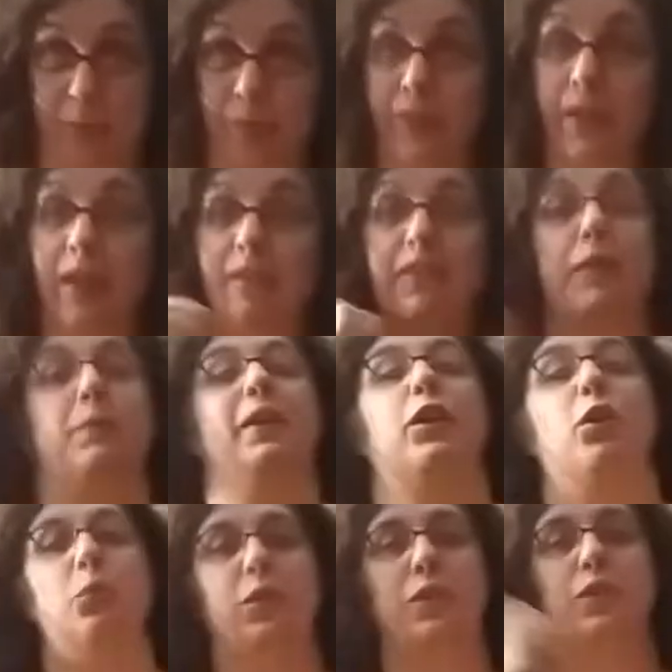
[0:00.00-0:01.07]
In fact, my
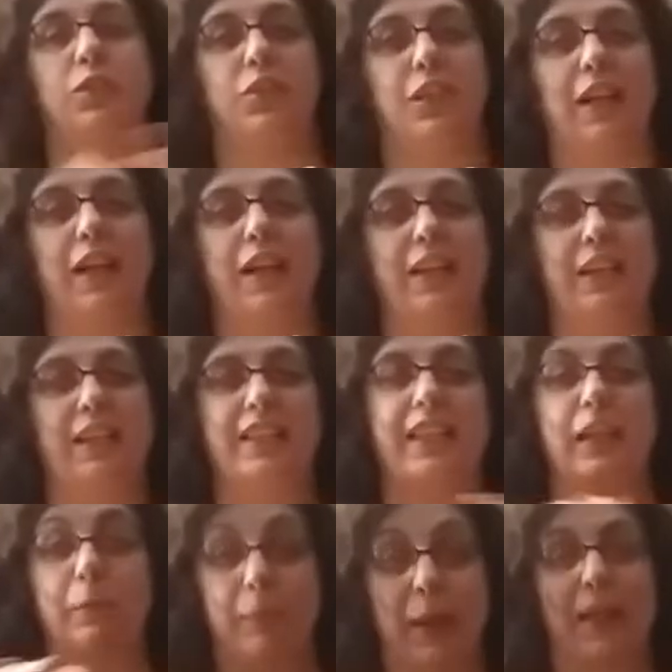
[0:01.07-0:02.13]
coworkers are kind of like
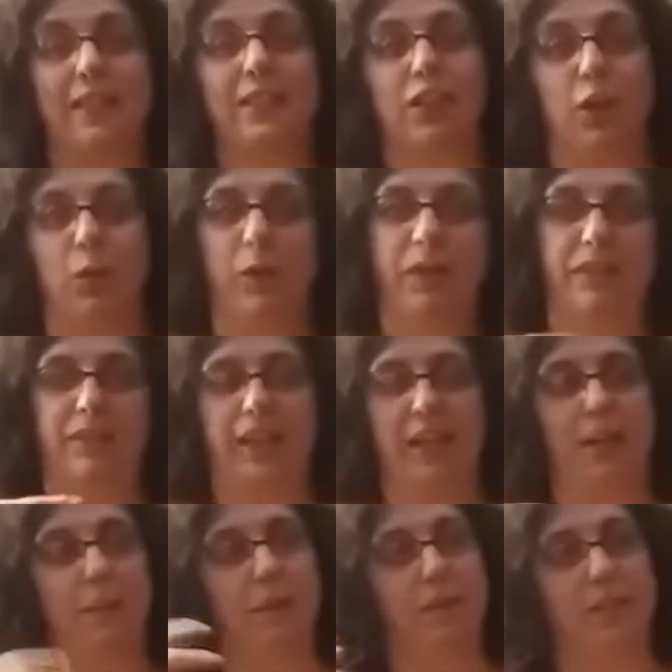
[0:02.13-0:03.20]
taking bets on whether or not
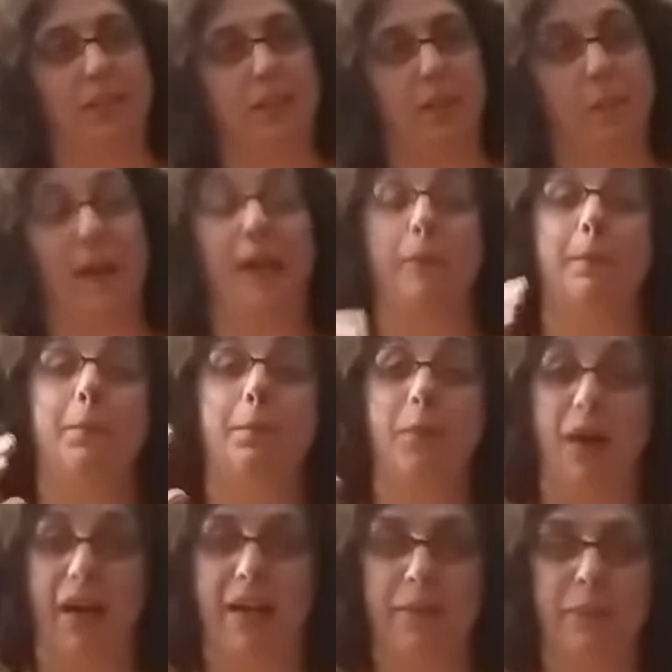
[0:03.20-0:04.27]
I'm ever going to come back.
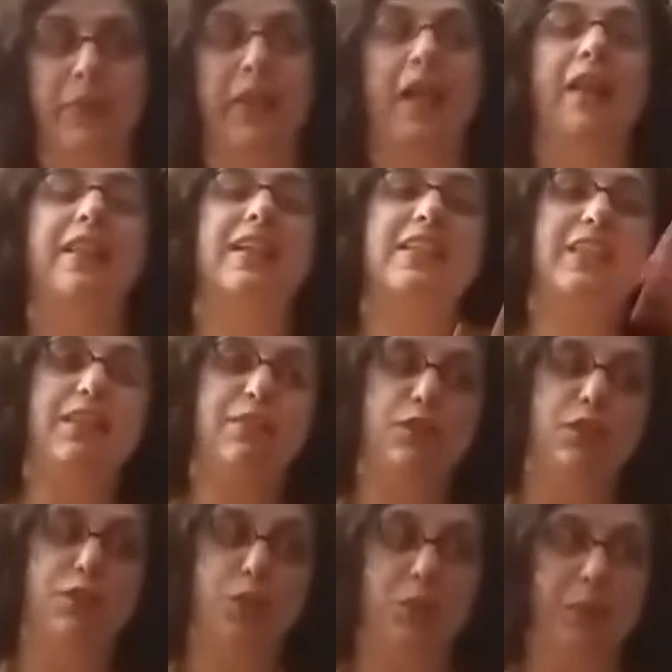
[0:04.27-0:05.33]
But that's not for a
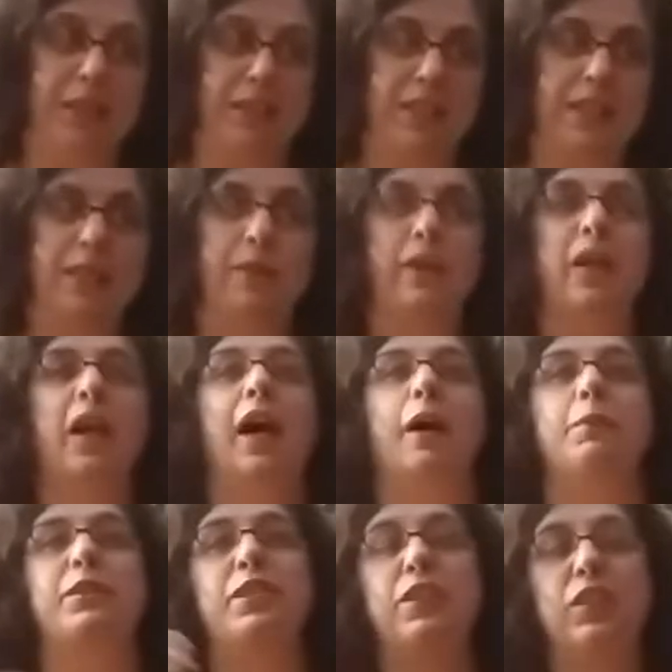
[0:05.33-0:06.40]
few months. I'm
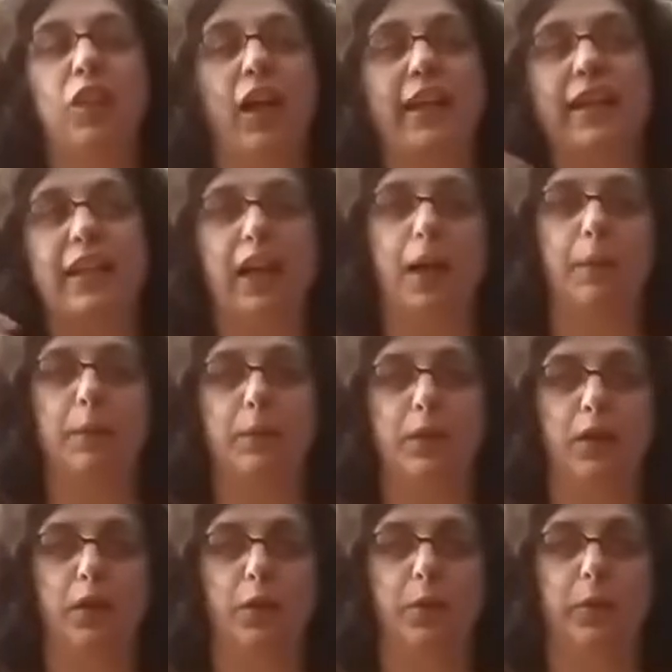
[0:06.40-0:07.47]
still lining up,
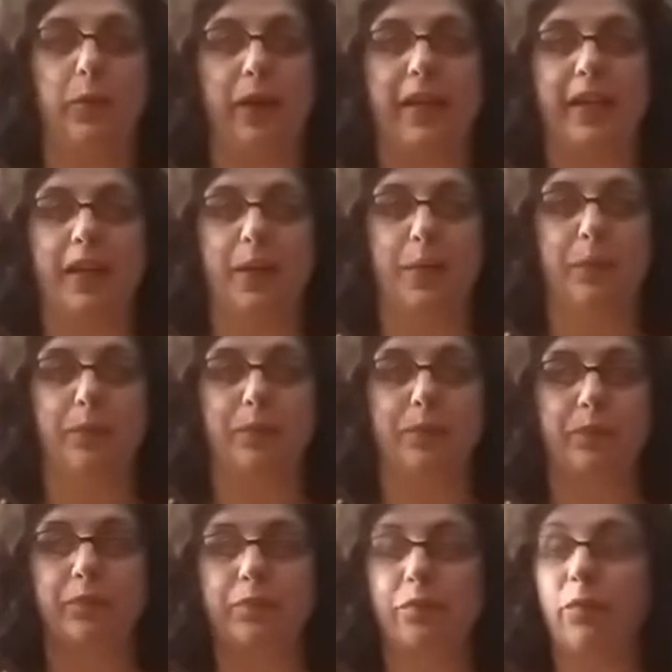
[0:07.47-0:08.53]
my,
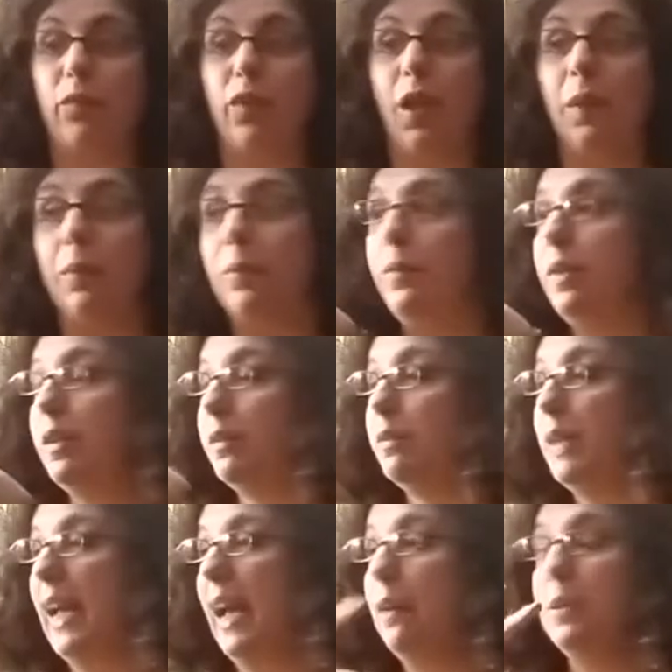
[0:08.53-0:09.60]
my
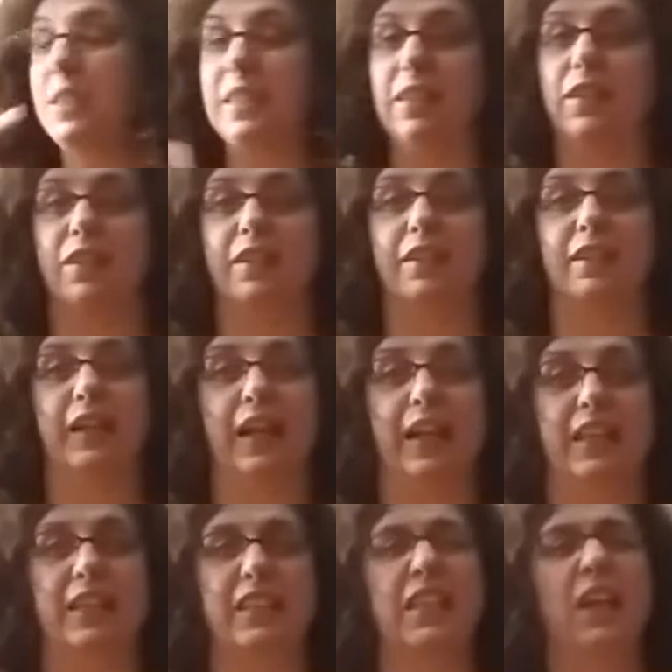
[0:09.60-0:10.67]
house sitter
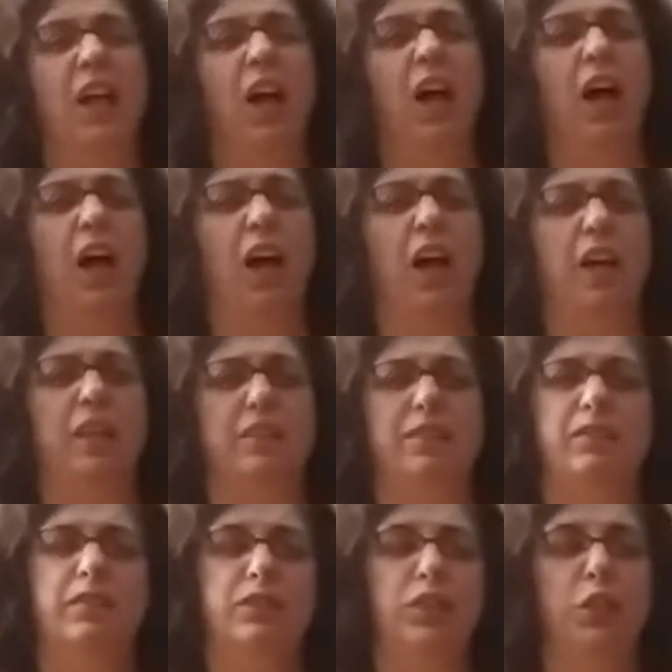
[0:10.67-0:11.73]
and,
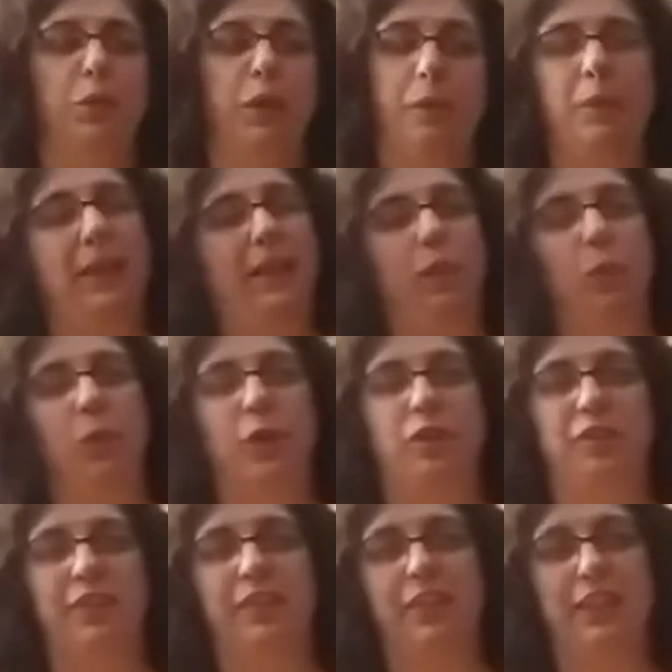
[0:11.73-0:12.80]
my plant
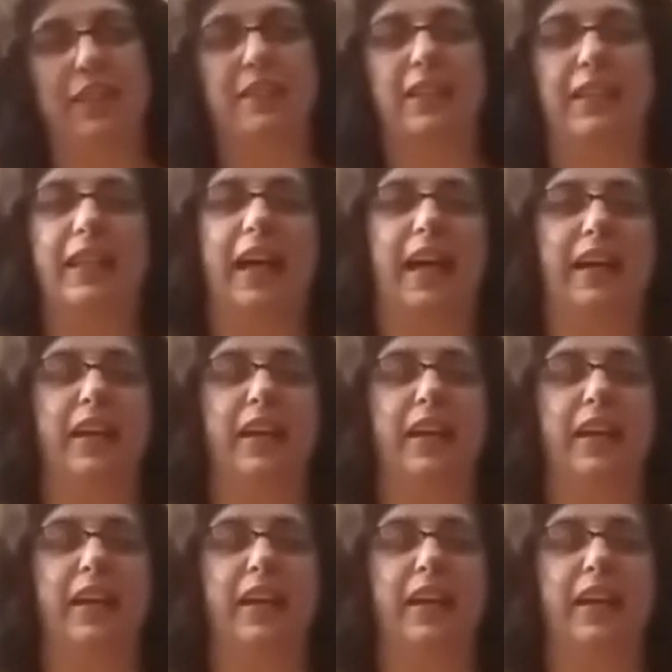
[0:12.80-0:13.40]
water and things like that.